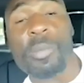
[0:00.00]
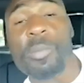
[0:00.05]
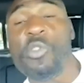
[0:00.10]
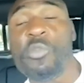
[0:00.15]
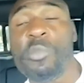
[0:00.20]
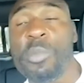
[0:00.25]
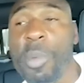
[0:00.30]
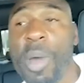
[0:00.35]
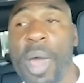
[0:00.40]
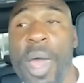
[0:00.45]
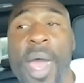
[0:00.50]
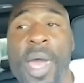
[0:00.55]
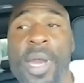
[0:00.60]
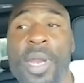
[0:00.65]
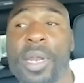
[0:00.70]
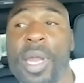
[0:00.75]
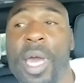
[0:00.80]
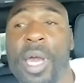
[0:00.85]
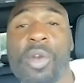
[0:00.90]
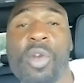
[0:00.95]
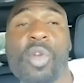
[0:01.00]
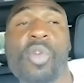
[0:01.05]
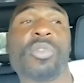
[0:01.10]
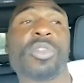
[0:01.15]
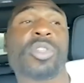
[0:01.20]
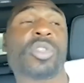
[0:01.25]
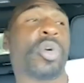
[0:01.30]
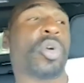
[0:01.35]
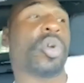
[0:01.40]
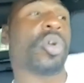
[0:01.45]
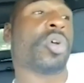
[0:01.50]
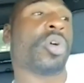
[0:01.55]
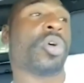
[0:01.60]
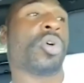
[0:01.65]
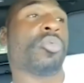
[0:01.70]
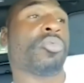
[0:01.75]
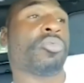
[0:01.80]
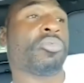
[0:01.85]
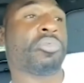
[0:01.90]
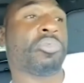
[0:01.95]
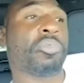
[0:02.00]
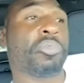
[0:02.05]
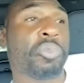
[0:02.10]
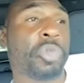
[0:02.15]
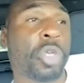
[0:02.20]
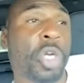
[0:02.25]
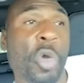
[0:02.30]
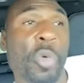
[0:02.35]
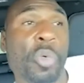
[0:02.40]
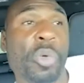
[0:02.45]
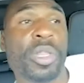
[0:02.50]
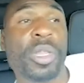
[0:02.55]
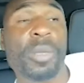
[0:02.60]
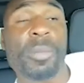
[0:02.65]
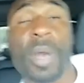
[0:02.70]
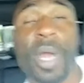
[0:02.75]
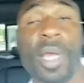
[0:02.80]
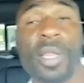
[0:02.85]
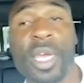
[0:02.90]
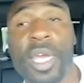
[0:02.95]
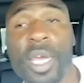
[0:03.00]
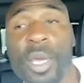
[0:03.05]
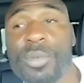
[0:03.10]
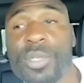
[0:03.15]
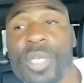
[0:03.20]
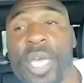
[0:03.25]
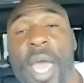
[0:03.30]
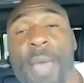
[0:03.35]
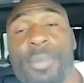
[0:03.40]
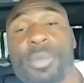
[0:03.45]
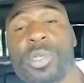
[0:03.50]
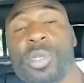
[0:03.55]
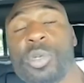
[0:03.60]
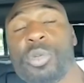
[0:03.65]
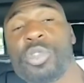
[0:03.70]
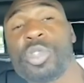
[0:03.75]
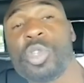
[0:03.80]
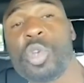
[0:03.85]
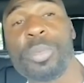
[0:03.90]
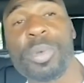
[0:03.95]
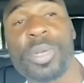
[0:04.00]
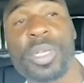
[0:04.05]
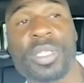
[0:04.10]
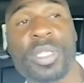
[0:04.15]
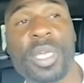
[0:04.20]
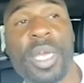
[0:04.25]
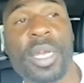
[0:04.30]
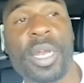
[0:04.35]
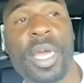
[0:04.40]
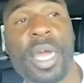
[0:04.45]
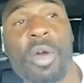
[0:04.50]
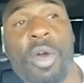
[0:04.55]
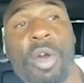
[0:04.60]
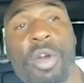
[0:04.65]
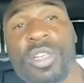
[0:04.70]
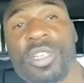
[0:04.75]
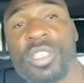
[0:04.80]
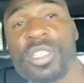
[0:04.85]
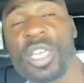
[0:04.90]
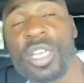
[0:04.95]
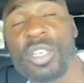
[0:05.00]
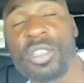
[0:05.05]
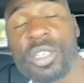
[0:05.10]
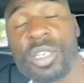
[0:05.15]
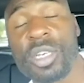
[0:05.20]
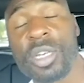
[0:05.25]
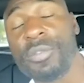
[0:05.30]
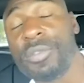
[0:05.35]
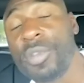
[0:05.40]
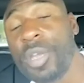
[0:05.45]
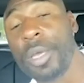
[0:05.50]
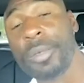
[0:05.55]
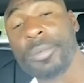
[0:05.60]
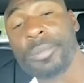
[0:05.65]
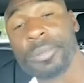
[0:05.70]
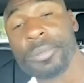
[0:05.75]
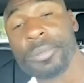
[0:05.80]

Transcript: movement behind it. I don't know what's going on, with it, but I think it was the absolute stupidest thing that an organization could have done.